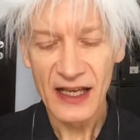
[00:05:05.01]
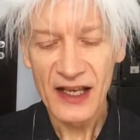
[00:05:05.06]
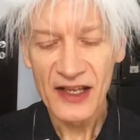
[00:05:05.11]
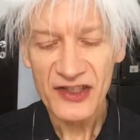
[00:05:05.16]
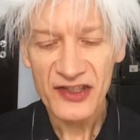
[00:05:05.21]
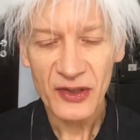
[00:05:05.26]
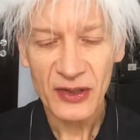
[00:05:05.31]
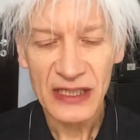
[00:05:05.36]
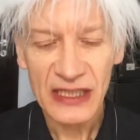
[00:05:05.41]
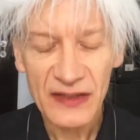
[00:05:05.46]

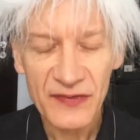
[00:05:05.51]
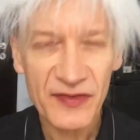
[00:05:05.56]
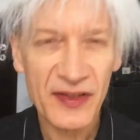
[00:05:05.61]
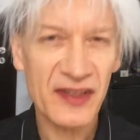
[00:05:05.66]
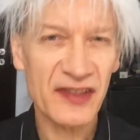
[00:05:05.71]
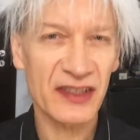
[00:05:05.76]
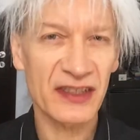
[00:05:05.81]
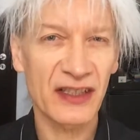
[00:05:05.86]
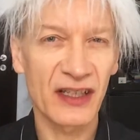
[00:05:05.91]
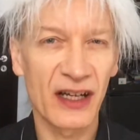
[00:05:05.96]
So if
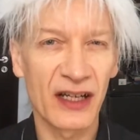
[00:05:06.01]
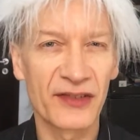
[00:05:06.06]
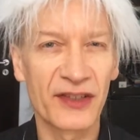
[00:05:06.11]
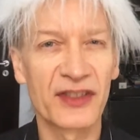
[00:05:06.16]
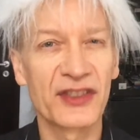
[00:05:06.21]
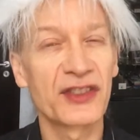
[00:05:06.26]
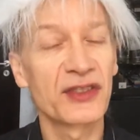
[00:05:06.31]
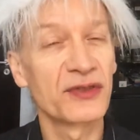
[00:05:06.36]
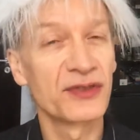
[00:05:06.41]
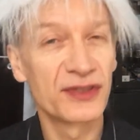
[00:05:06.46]
there's a card
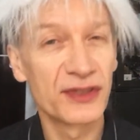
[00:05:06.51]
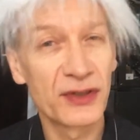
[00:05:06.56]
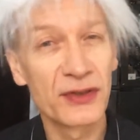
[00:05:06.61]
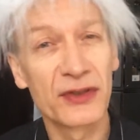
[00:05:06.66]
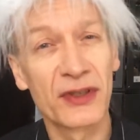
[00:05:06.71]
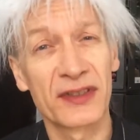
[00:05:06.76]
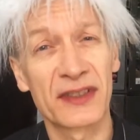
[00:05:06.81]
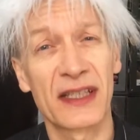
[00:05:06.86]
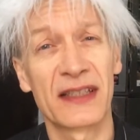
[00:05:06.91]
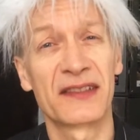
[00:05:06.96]
that you do
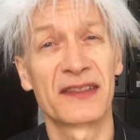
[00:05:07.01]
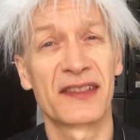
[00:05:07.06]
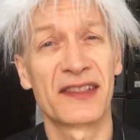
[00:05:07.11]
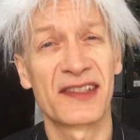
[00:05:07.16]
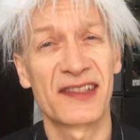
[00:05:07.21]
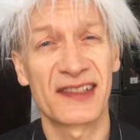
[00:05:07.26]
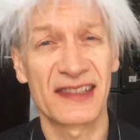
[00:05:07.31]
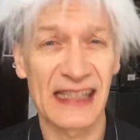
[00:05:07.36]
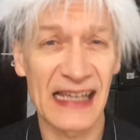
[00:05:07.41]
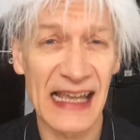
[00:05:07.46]
not
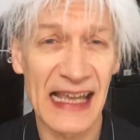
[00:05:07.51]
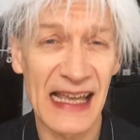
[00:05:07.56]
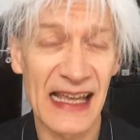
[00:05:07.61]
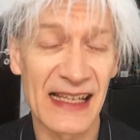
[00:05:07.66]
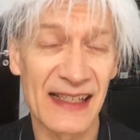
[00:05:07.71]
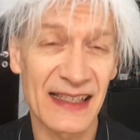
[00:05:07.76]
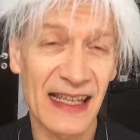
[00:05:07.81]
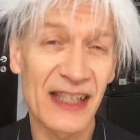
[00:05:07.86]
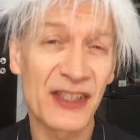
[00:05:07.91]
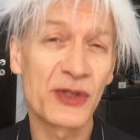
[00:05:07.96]

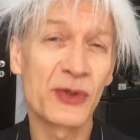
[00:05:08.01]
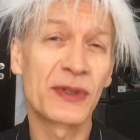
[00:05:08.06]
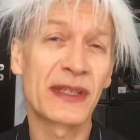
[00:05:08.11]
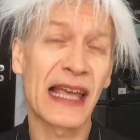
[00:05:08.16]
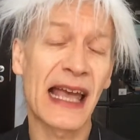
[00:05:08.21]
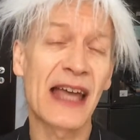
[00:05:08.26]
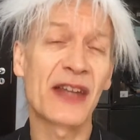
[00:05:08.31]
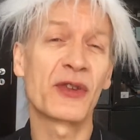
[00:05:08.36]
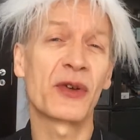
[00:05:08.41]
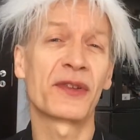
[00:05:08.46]
understand and you
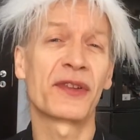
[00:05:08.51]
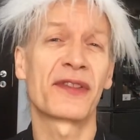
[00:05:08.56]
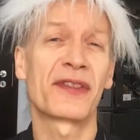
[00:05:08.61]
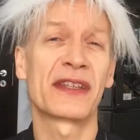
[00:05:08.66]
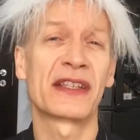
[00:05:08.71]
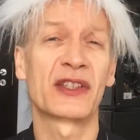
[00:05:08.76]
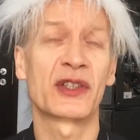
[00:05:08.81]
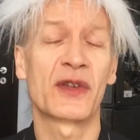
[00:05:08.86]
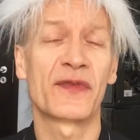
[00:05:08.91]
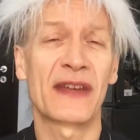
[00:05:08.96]
cannot
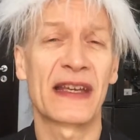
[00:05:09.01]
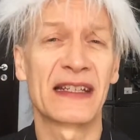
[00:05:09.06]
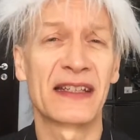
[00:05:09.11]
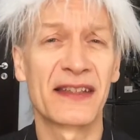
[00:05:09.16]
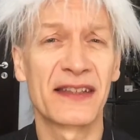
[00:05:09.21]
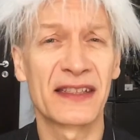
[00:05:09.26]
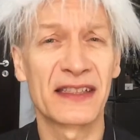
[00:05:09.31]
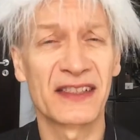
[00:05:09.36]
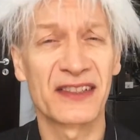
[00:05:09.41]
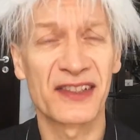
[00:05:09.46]
think of
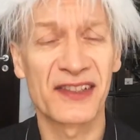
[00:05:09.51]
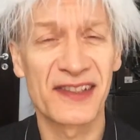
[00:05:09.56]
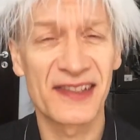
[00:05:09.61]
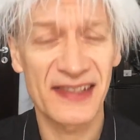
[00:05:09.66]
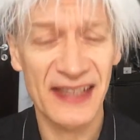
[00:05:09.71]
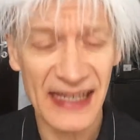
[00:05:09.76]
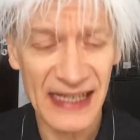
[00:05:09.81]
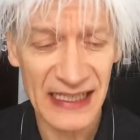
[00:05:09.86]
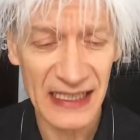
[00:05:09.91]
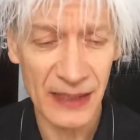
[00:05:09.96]
anything to
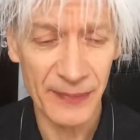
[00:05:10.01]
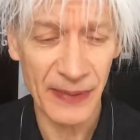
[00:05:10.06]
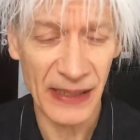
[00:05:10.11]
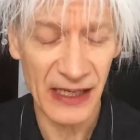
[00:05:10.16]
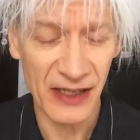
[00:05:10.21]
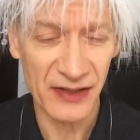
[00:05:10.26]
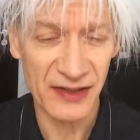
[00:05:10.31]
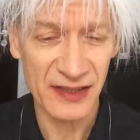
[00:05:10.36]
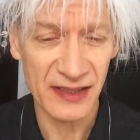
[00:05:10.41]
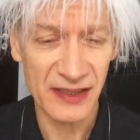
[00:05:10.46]
say
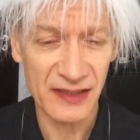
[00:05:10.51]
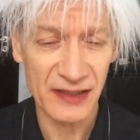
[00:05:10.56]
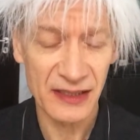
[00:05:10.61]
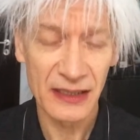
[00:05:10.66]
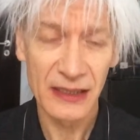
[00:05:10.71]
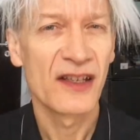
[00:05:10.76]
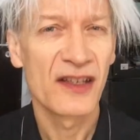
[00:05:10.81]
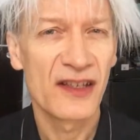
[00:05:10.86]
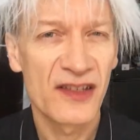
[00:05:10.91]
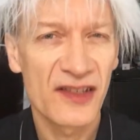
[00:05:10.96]
about it,
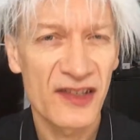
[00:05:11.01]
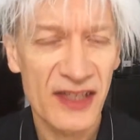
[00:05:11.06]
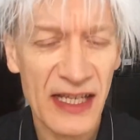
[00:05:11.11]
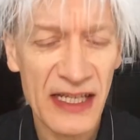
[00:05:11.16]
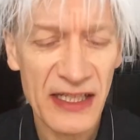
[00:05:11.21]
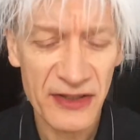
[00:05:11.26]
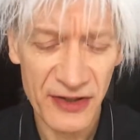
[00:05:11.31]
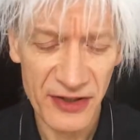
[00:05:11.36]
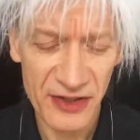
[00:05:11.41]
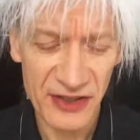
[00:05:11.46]
say
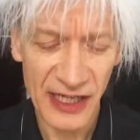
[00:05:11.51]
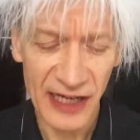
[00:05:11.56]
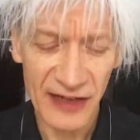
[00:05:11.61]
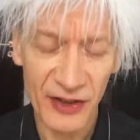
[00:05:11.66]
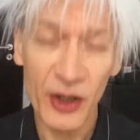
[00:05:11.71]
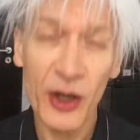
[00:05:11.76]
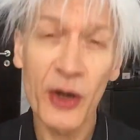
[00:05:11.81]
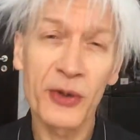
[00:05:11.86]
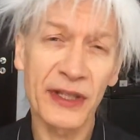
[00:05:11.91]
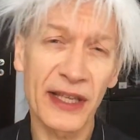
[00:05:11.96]
to the
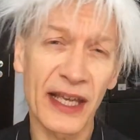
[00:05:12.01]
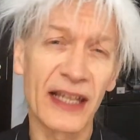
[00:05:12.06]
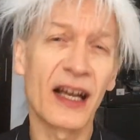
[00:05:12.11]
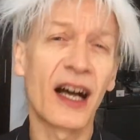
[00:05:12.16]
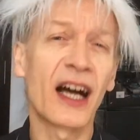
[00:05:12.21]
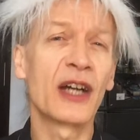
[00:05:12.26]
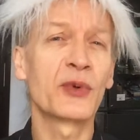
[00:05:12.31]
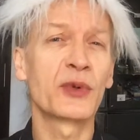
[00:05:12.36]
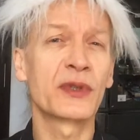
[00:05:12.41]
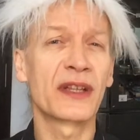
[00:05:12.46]
tarot, okay,
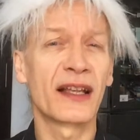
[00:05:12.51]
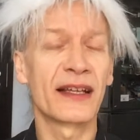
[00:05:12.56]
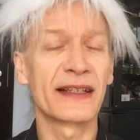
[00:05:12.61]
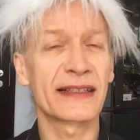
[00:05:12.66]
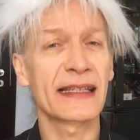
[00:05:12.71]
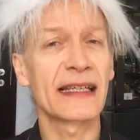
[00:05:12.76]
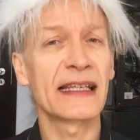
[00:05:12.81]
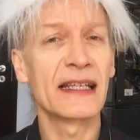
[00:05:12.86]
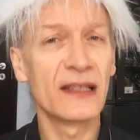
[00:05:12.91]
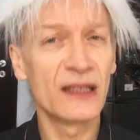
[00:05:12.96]
I would
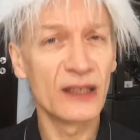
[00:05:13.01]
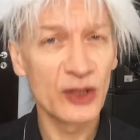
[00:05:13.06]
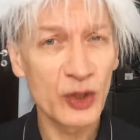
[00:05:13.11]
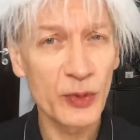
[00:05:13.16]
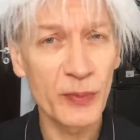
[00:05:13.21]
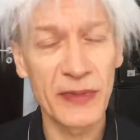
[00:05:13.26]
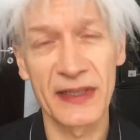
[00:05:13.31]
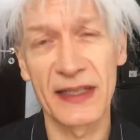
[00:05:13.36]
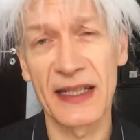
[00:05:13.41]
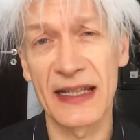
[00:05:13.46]
like
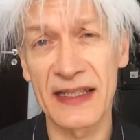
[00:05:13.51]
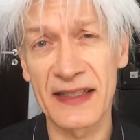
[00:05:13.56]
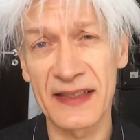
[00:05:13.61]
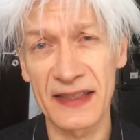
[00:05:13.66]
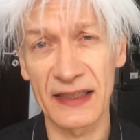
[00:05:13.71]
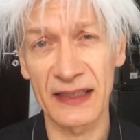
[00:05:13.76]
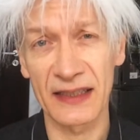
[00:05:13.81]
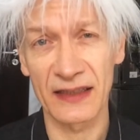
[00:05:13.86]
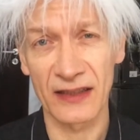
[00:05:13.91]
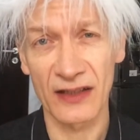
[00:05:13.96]

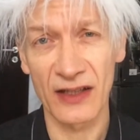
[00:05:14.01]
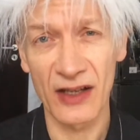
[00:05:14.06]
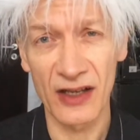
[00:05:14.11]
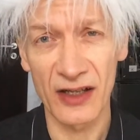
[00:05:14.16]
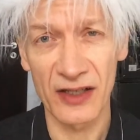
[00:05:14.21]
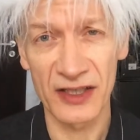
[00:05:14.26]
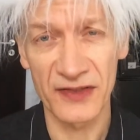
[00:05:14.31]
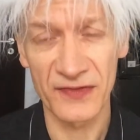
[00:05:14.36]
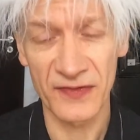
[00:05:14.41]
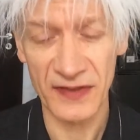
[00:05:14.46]
illuminating
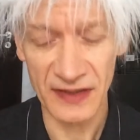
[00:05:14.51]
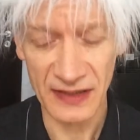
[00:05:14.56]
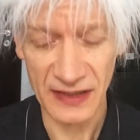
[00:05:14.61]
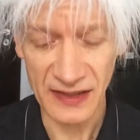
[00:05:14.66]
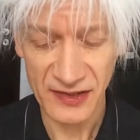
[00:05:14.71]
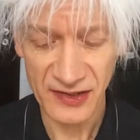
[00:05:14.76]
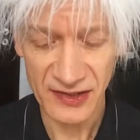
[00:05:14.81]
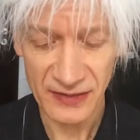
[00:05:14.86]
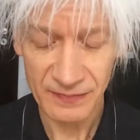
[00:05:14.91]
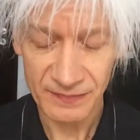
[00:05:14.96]
cards for
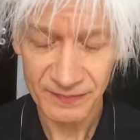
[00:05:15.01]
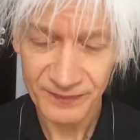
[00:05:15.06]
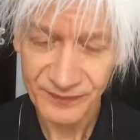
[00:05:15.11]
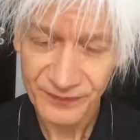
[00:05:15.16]
this.